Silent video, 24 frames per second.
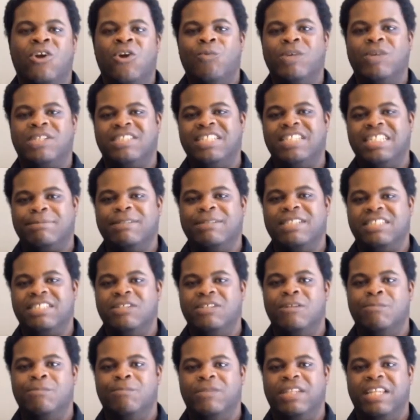Which leads me
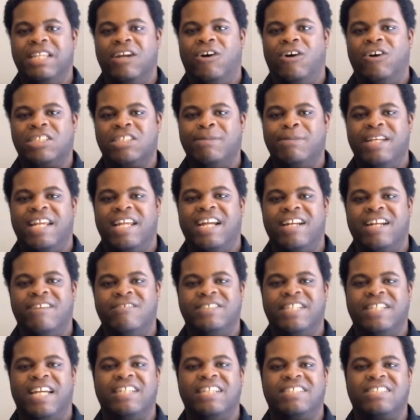to the ultimate negative
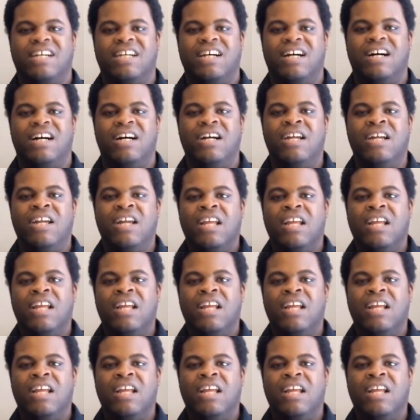is that uh,